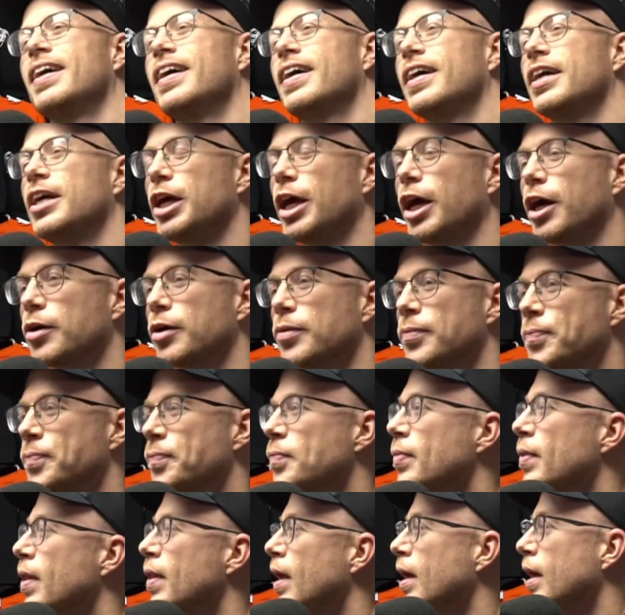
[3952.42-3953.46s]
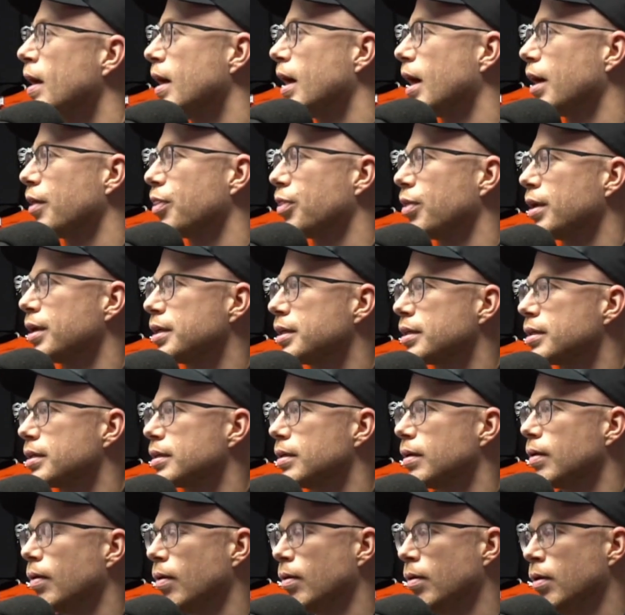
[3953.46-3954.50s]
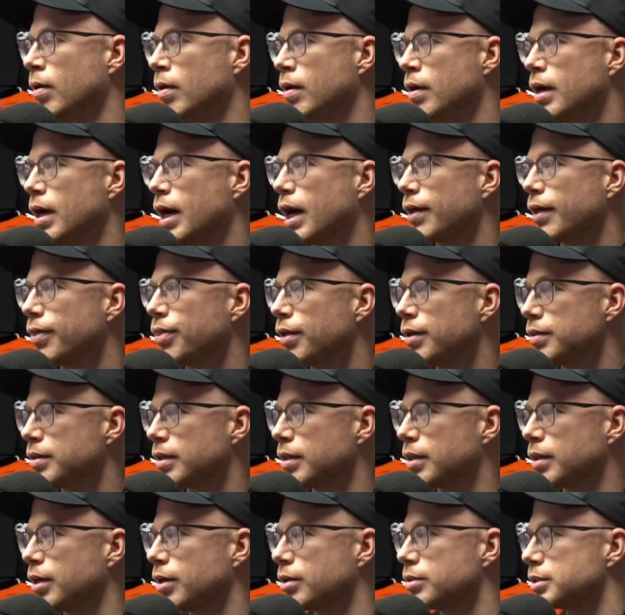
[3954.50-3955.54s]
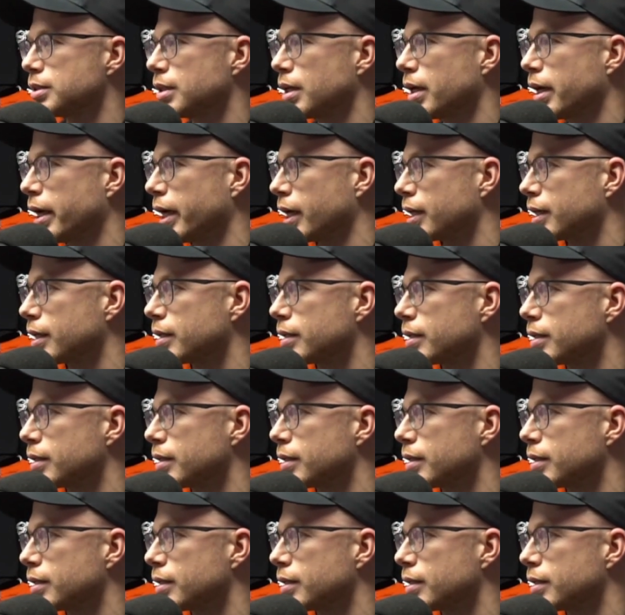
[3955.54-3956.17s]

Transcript: Yeah. I think that there's like,